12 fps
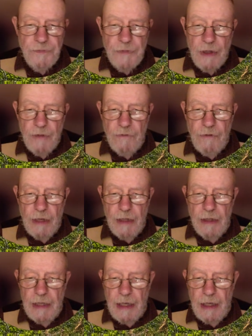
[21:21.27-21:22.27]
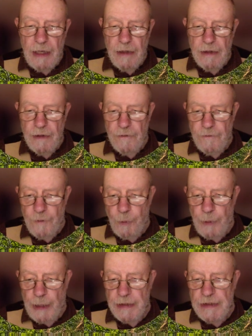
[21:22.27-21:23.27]
of Ranadale and the
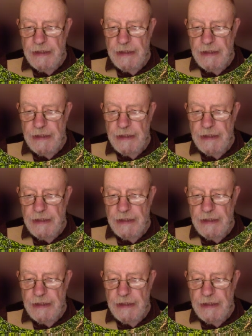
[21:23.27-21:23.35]
footpaths,